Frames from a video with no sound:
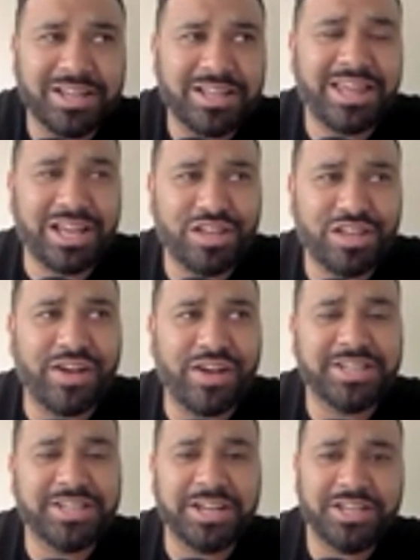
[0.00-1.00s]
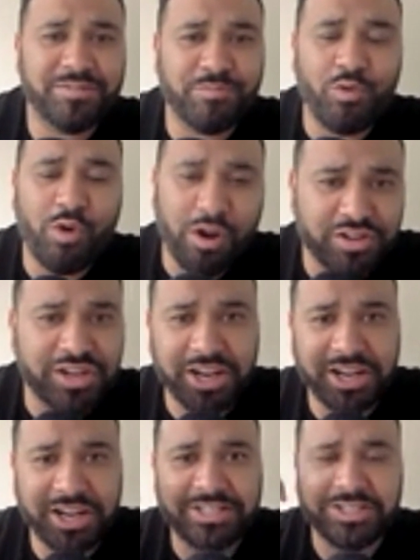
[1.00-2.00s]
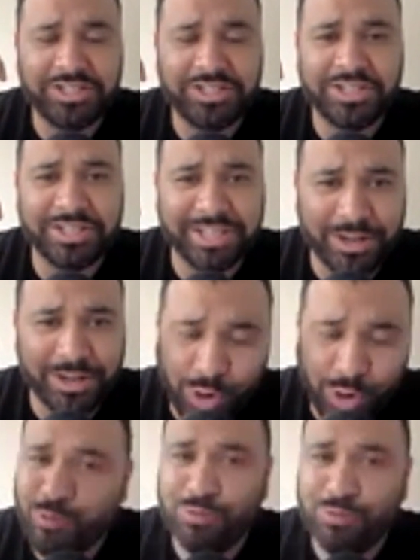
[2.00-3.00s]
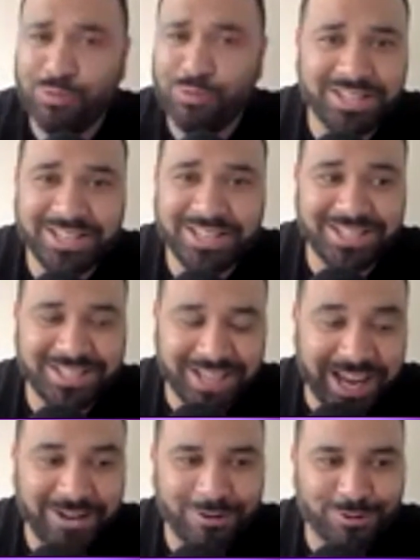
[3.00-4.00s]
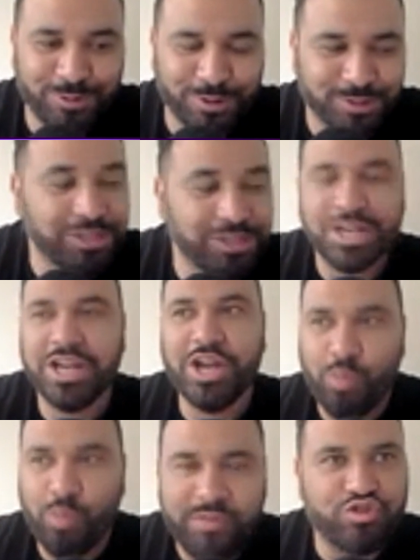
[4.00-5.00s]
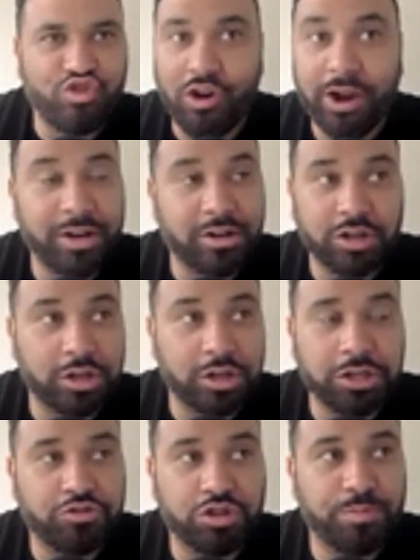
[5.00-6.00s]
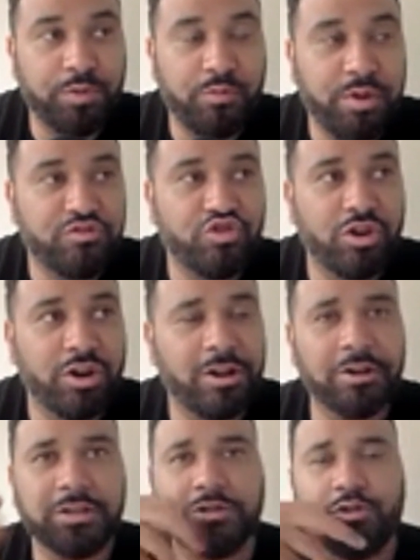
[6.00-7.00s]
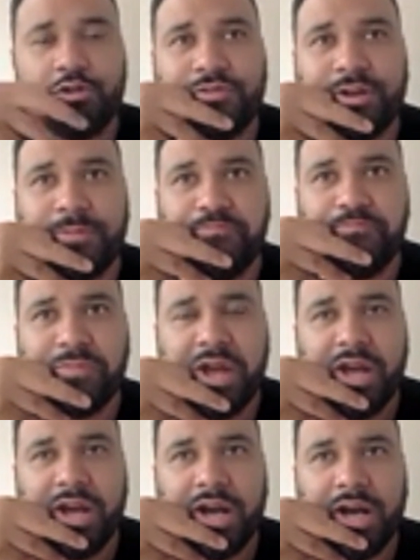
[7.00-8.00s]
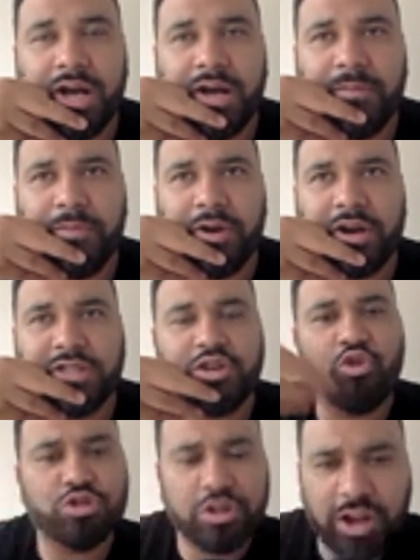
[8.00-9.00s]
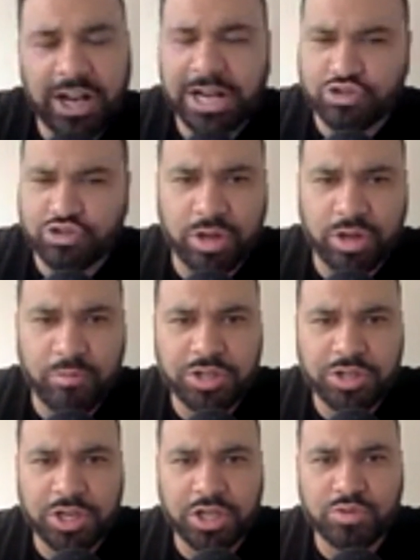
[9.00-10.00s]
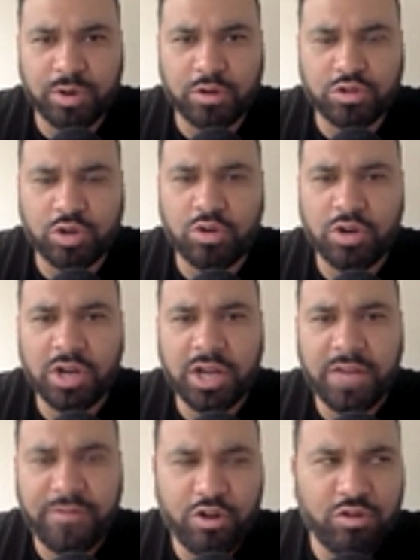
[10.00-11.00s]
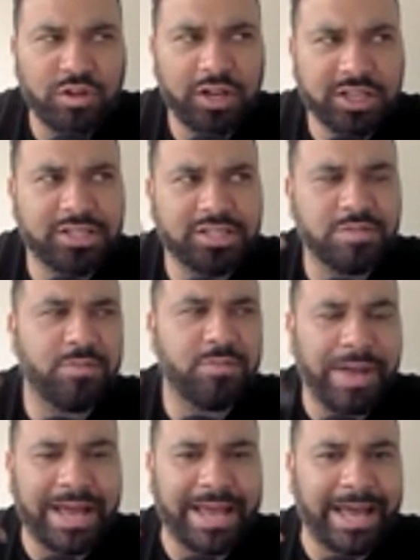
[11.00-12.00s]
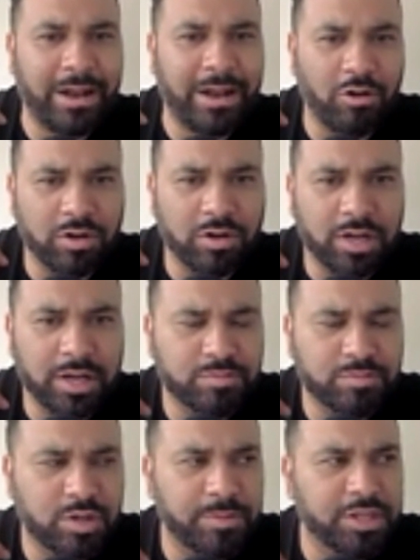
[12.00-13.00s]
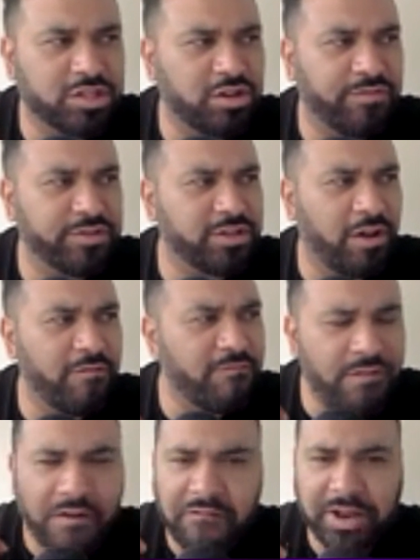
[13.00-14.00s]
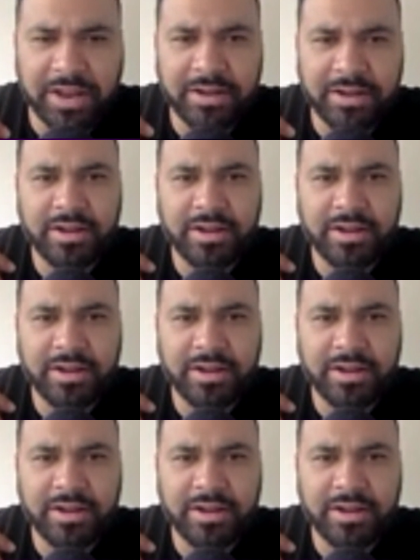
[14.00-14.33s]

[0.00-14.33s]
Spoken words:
That is fascinating. My wife's going to hear this and she's going to say, "Well, Zane knows what." Because we've tried. Trust me, we've tried like sort of because I also like electronic music as well. So if you listen to some of my back catalogue, some of the stuff is like very